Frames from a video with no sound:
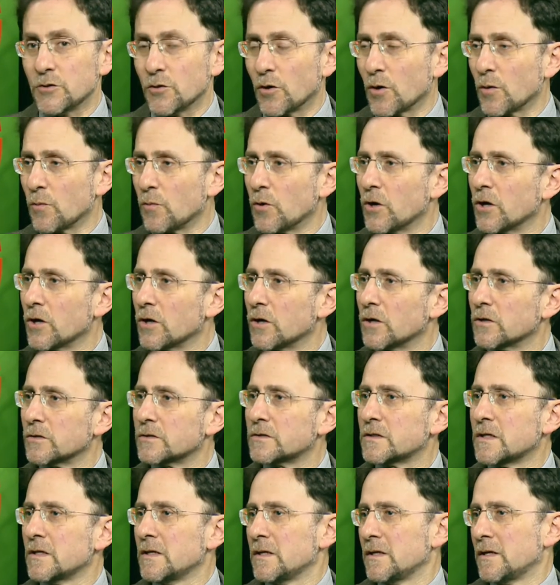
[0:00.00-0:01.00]
your
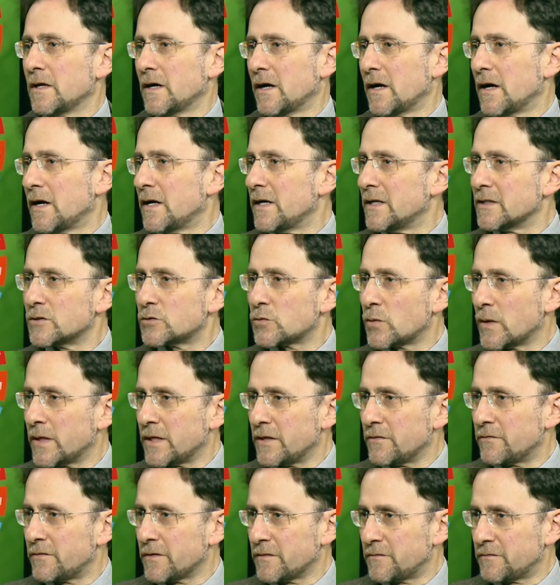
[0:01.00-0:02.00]
world uh, in
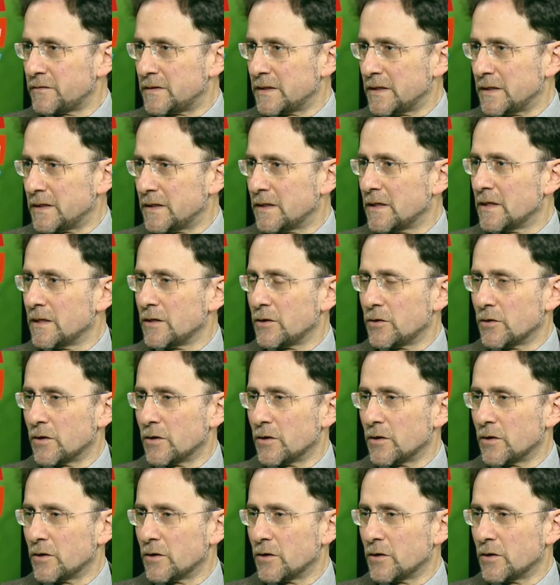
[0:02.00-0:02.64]
2050,